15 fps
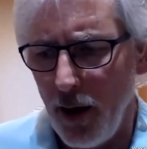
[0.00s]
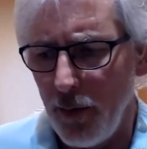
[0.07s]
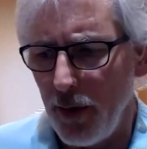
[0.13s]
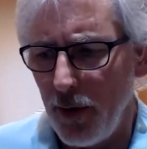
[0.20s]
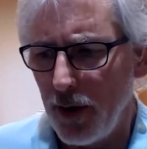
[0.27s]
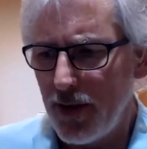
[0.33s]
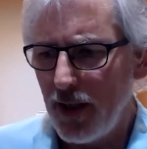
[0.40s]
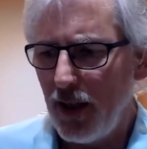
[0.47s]
I
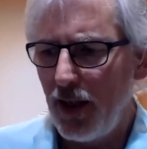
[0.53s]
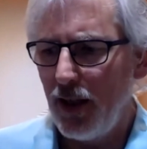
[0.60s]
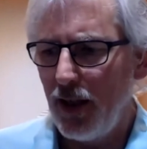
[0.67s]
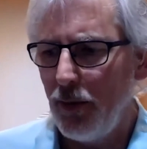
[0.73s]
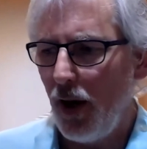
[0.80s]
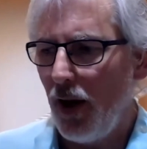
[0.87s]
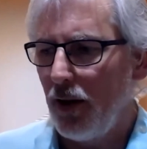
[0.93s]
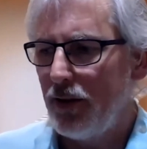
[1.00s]
was thinking
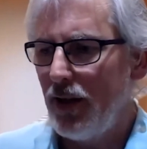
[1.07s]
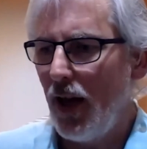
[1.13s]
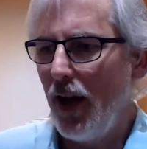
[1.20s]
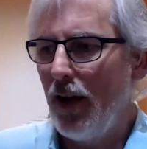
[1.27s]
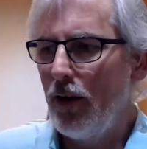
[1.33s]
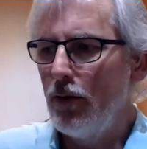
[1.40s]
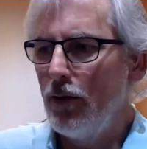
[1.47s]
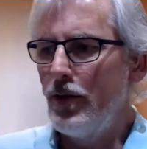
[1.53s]
about
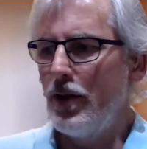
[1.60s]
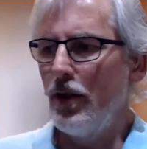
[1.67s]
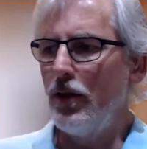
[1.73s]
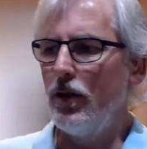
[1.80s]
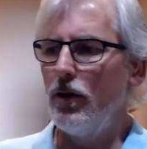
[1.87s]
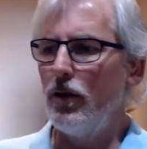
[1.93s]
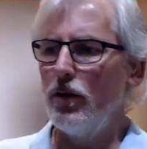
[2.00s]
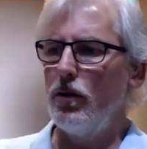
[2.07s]
how
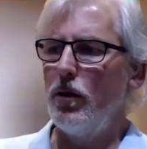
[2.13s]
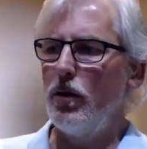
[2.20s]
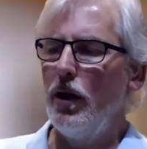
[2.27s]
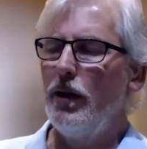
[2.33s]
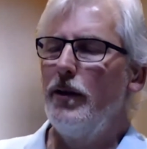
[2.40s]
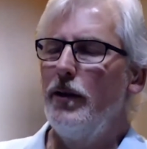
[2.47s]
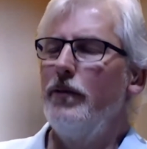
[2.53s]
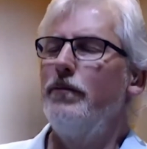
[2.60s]
to
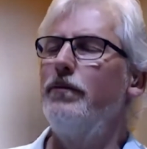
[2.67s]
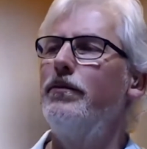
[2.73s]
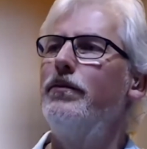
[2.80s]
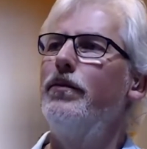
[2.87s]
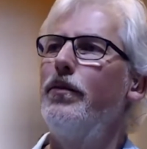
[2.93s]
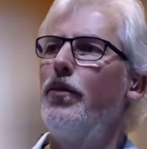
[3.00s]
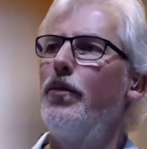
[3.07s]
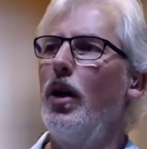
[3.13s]

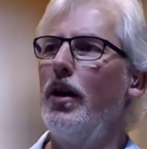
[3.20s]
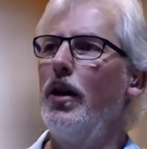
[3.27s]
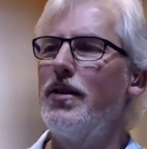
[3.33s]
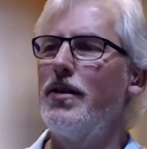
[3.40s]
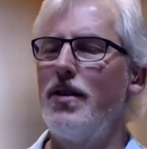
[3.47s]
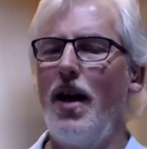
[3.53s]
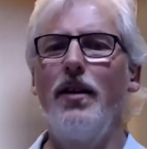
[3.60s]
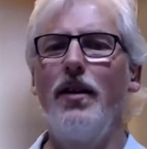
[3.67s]
bring a
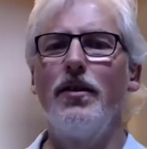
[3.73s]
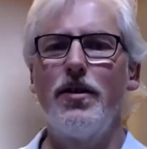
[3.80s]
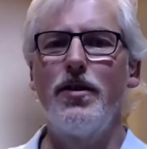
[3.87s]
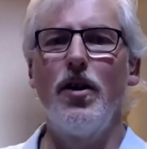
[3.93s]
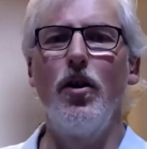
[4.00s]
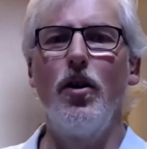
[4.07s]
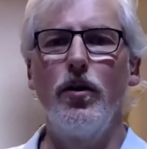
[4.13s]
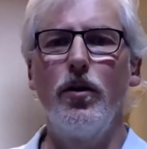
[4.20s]
sense
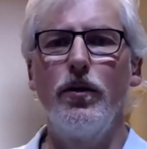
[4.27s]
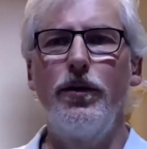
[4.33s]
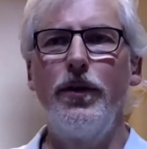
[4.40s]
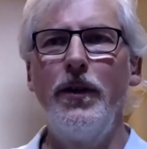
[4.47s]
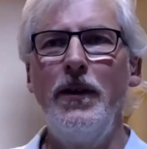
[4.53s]
of